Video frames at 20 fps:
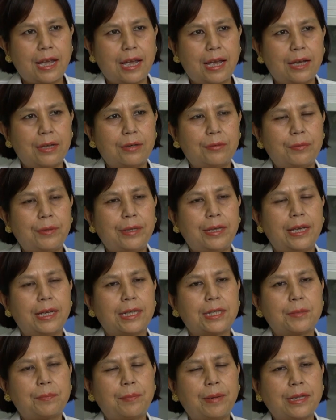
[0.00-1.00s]
and we
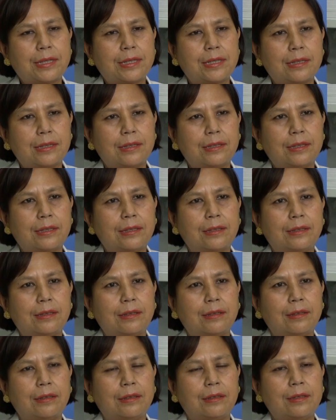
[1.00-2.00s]
expect
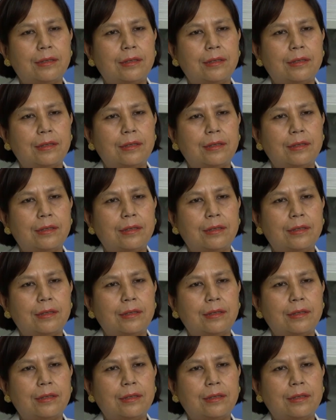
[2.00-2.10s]
a